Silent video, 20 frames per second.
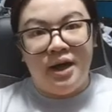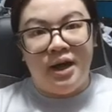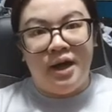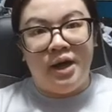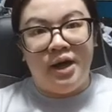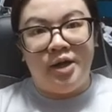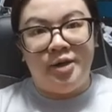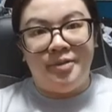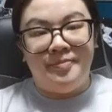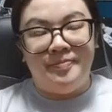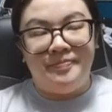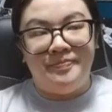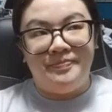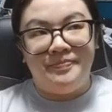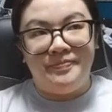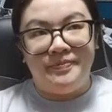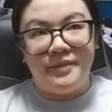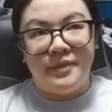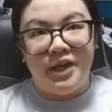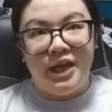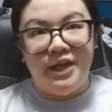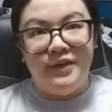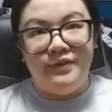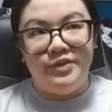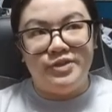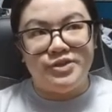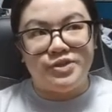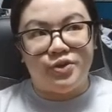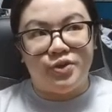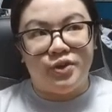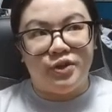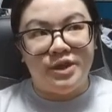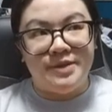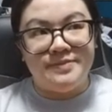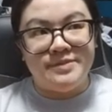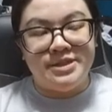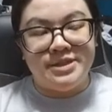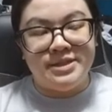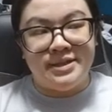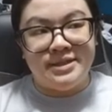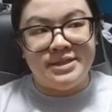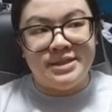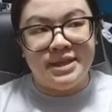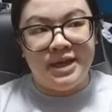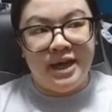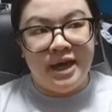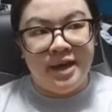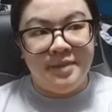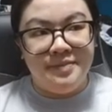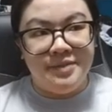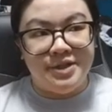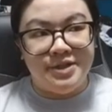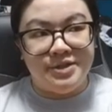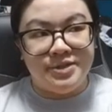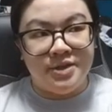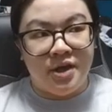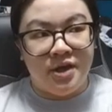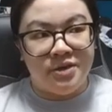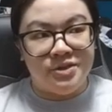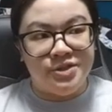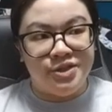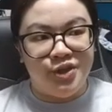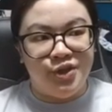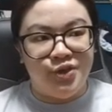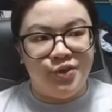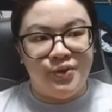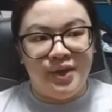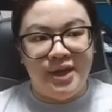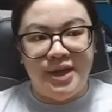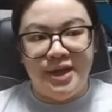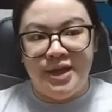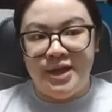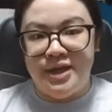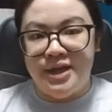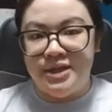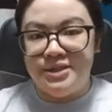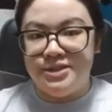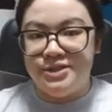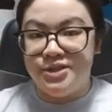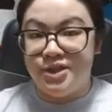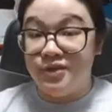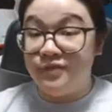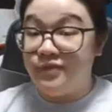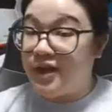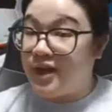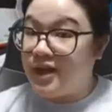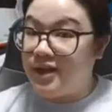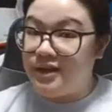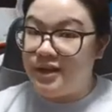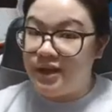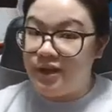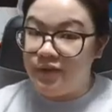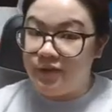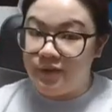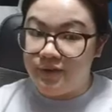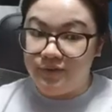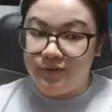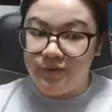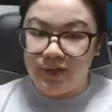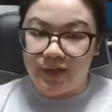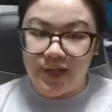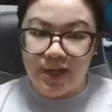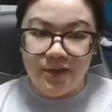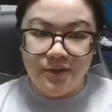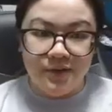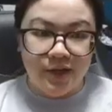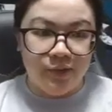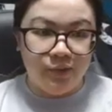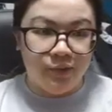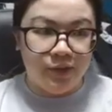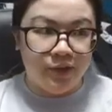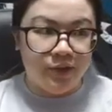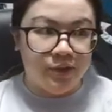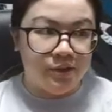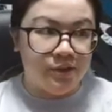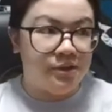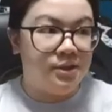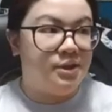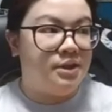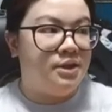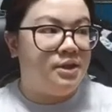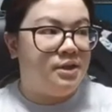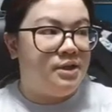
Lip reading: If you scroll up to the top, there's also a survey that you can fill out that will